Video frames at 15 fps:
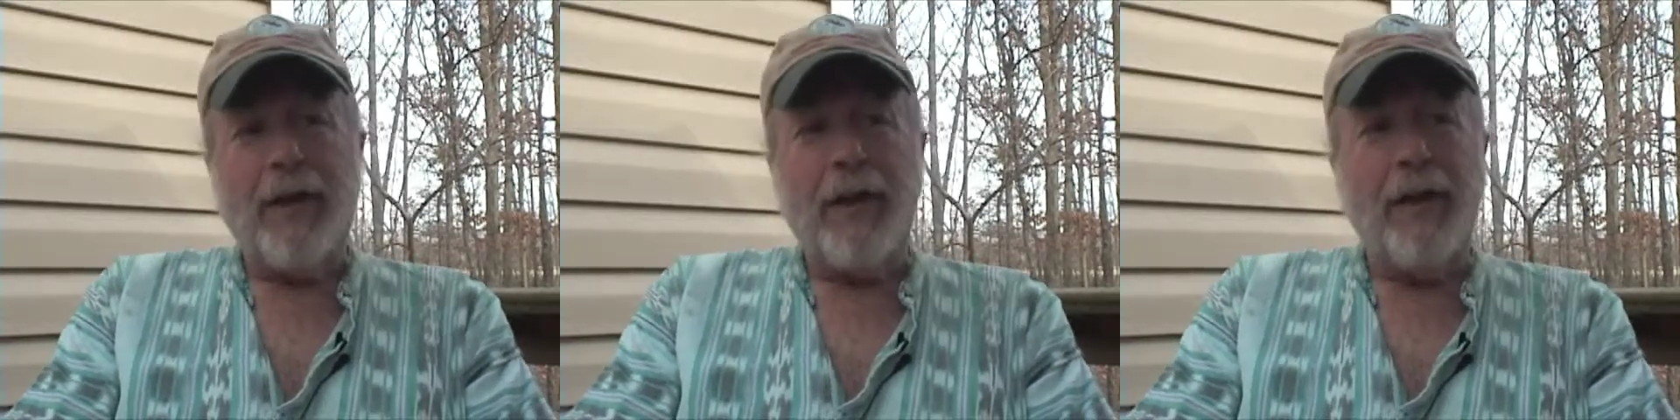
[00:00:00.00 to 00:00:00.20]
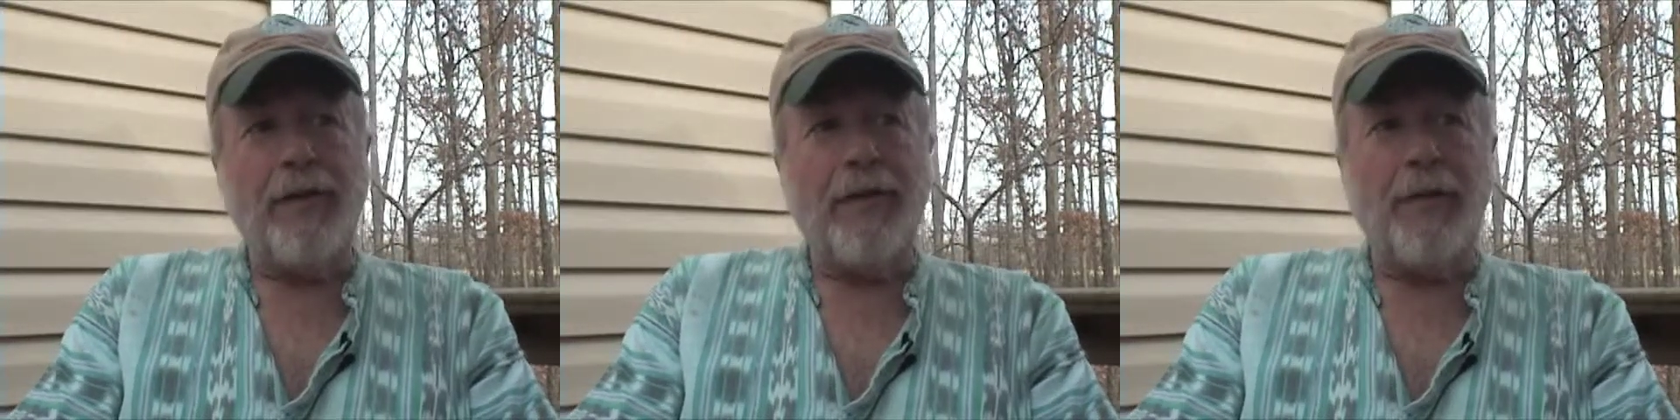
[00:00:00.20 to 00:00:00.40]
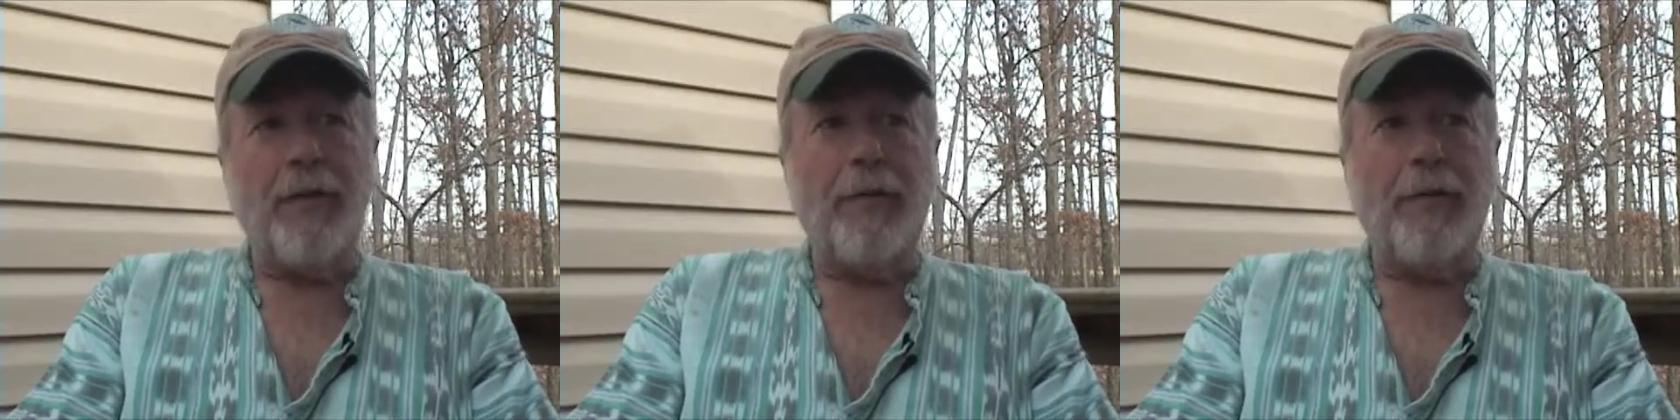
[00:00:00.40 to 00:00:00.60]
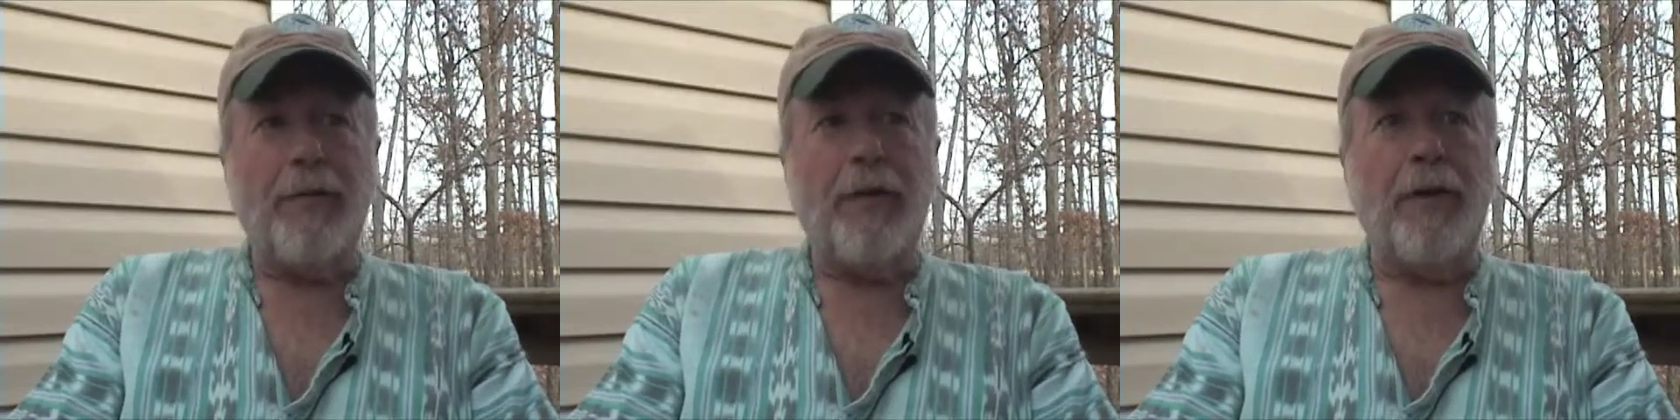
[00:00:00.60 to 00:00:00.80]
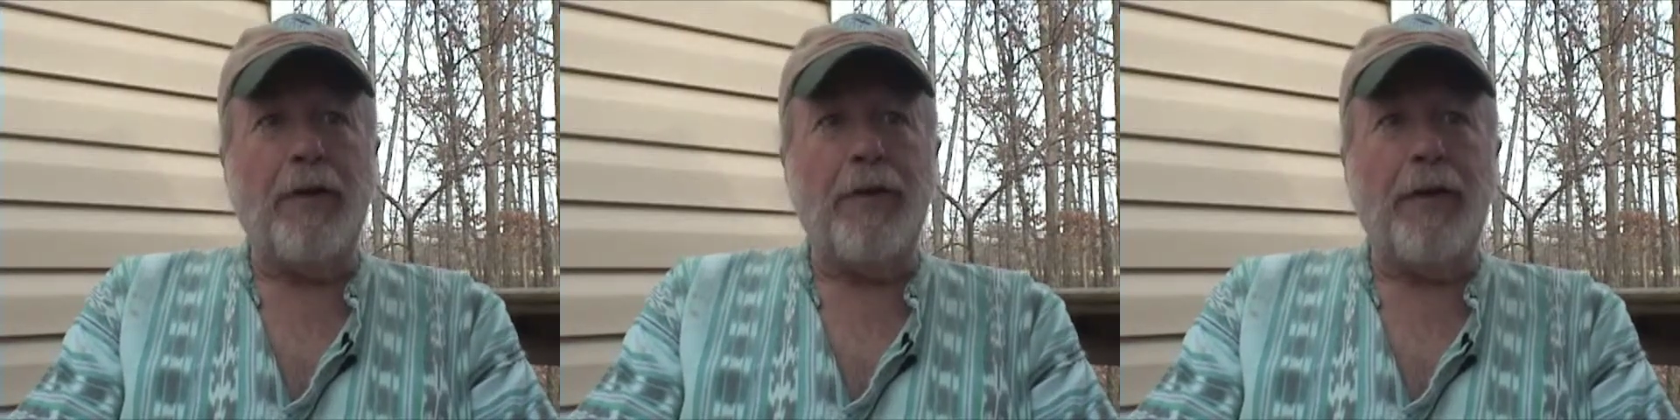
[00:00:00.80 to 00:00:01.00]
and so
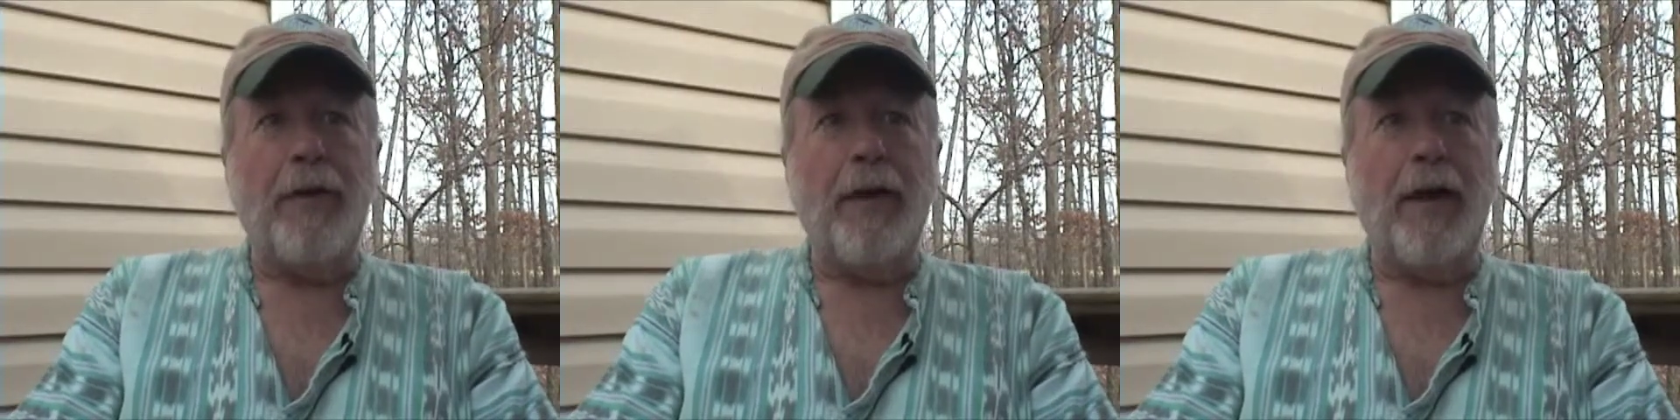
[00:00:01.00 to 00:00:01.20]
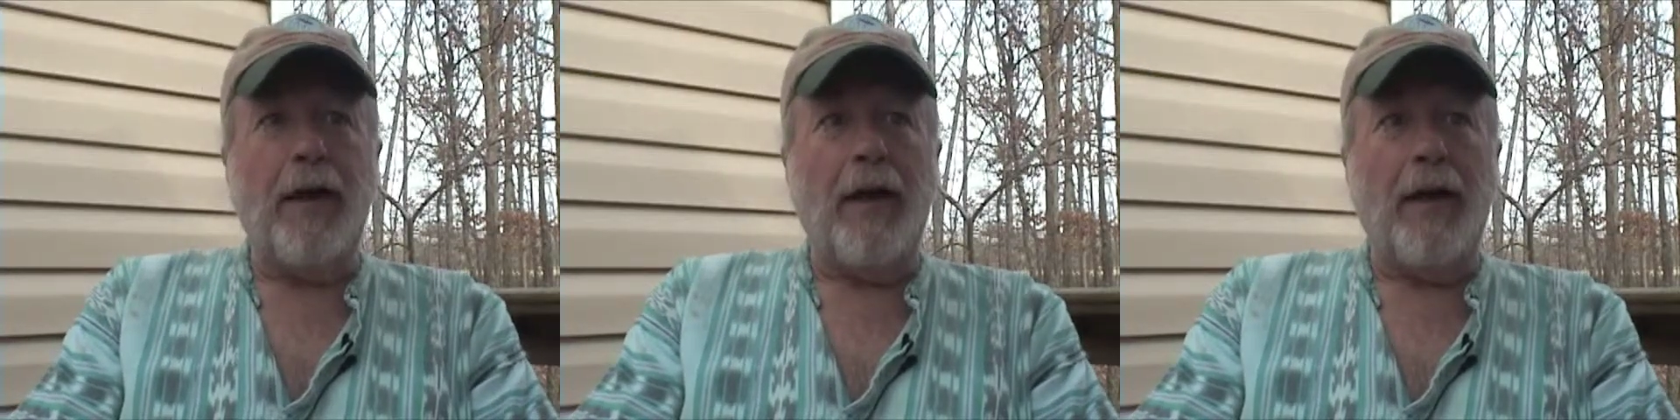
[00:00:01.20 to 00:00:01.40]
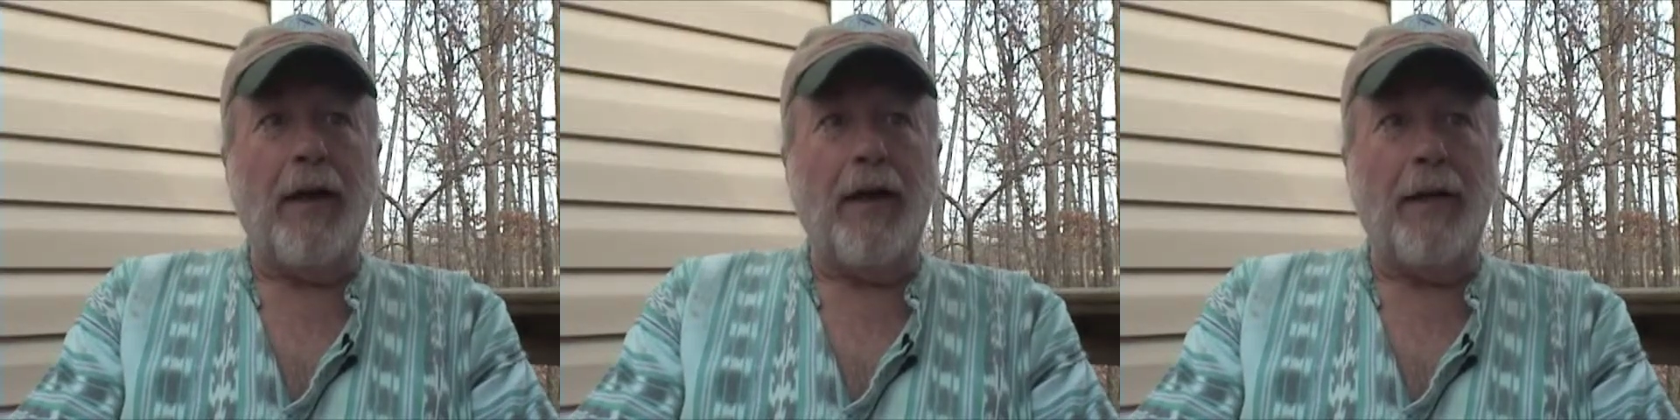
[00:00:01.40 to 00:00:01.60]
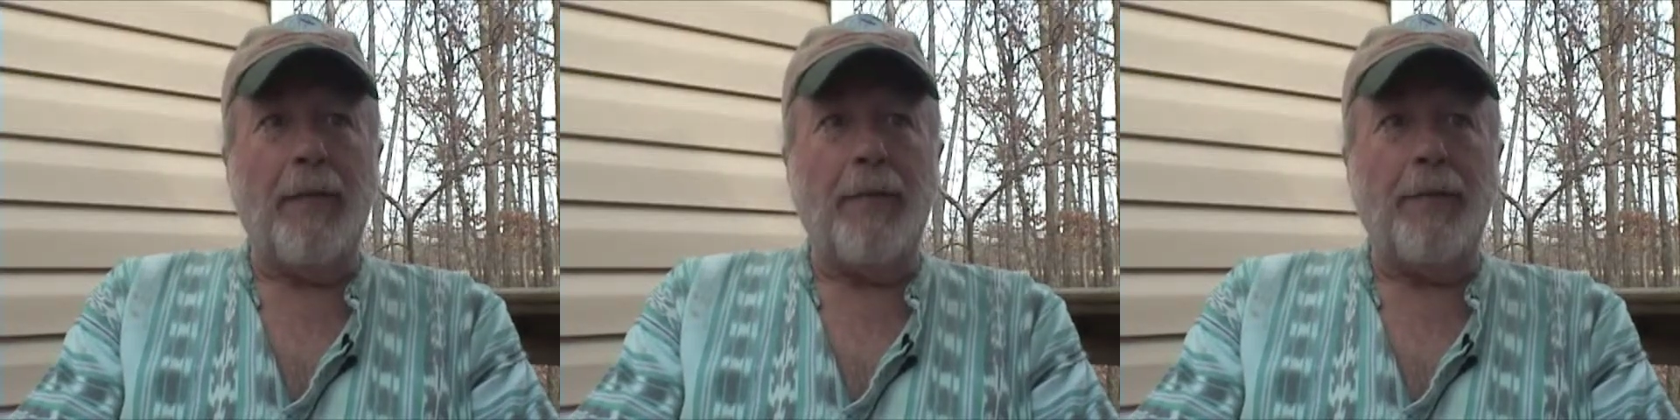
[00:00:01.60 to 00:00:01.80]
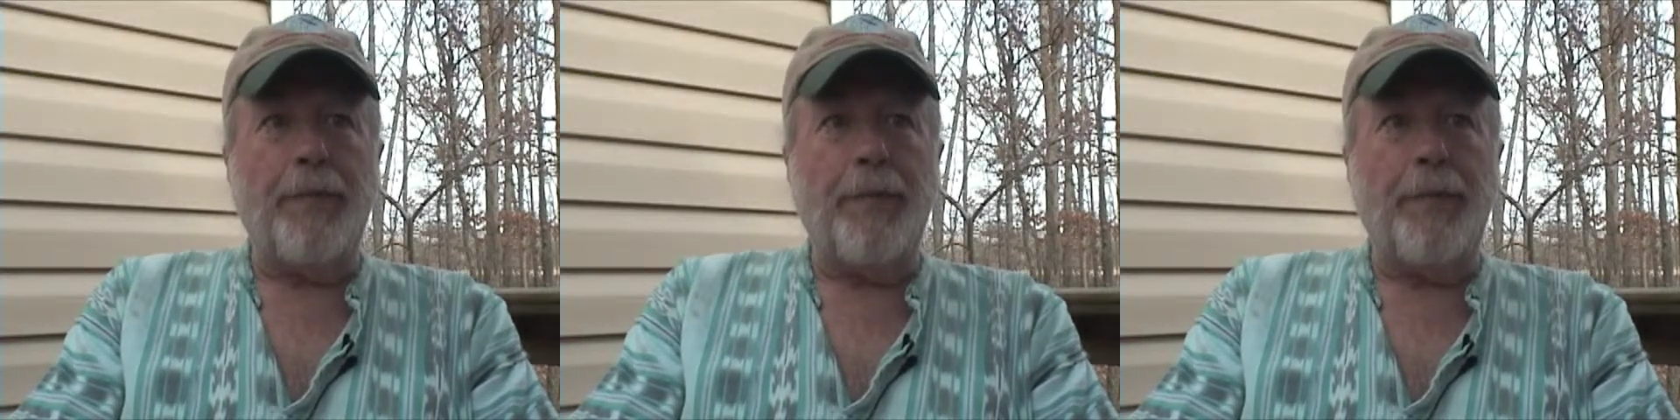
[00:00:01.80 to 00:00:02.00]
forth.
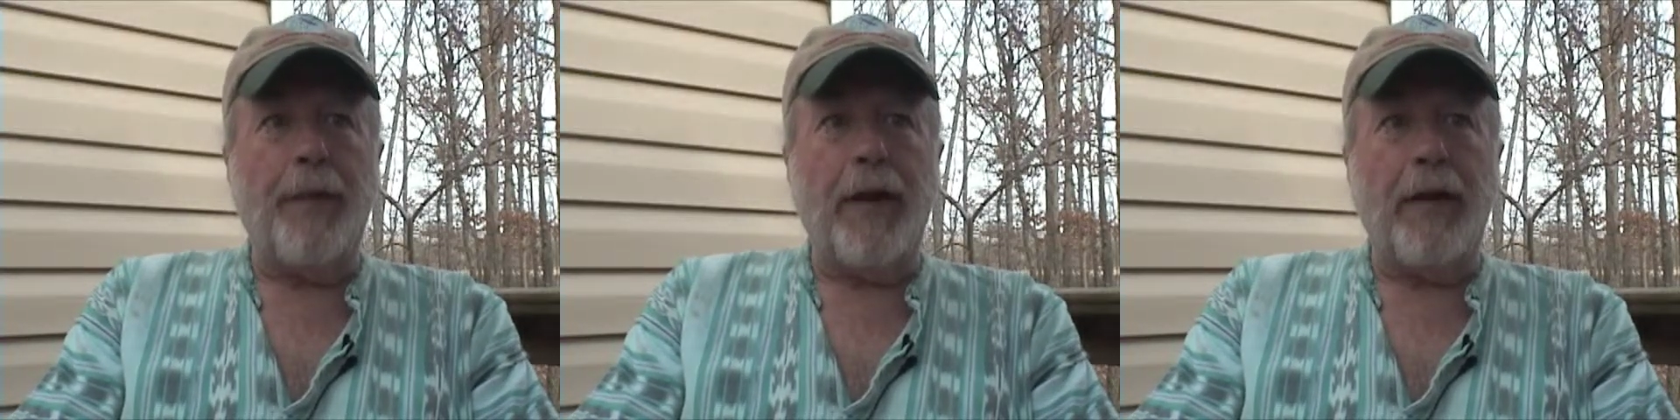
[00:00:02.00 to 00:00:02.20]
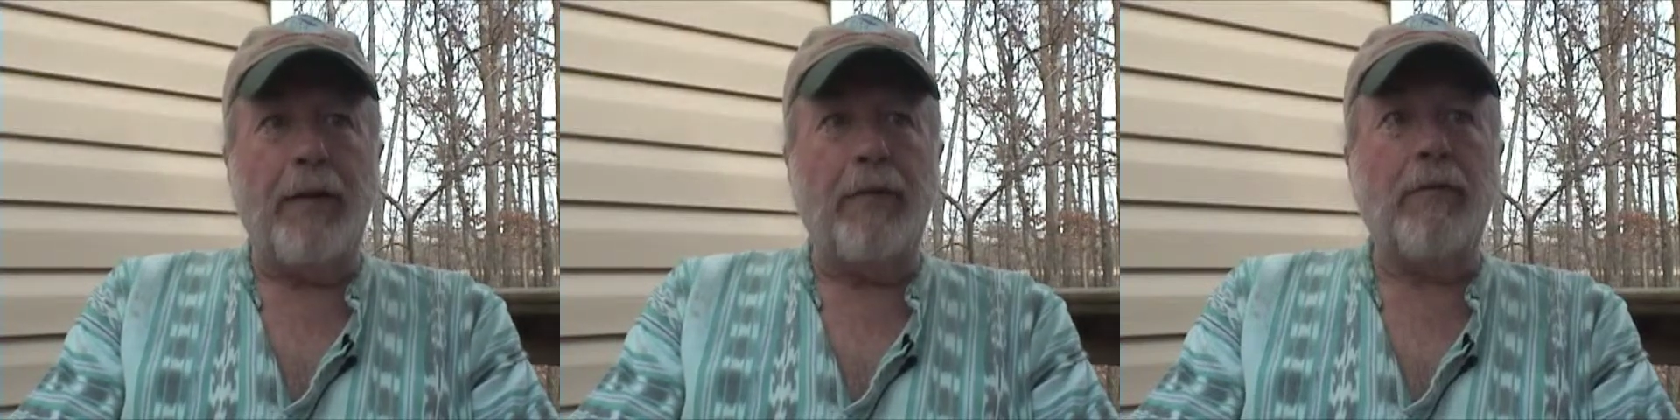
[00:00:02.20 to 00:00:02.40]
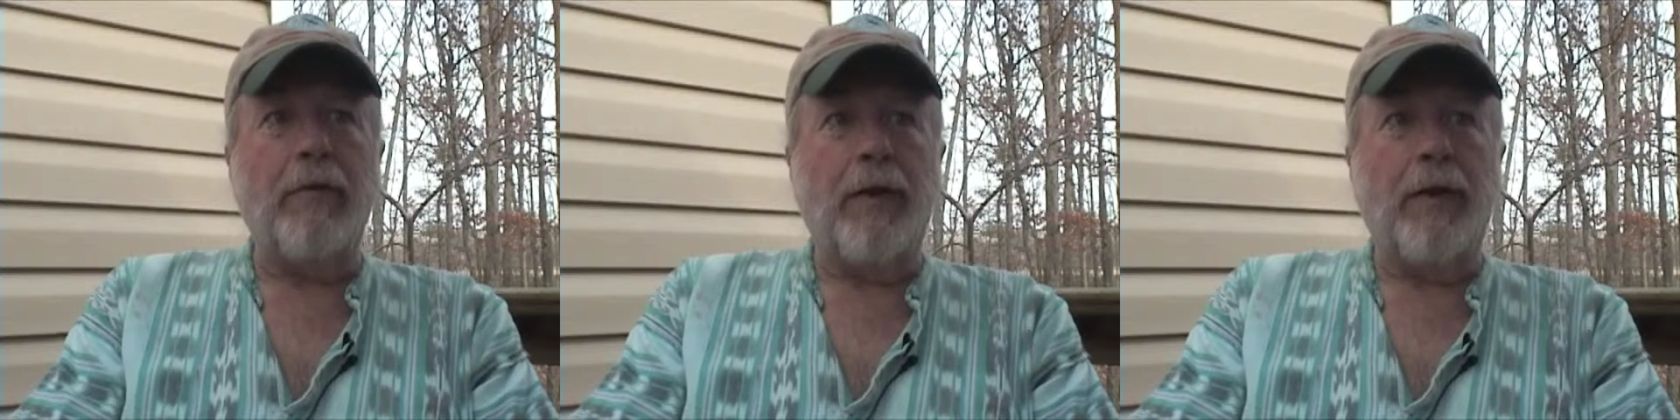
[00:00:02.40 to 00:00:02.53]
But,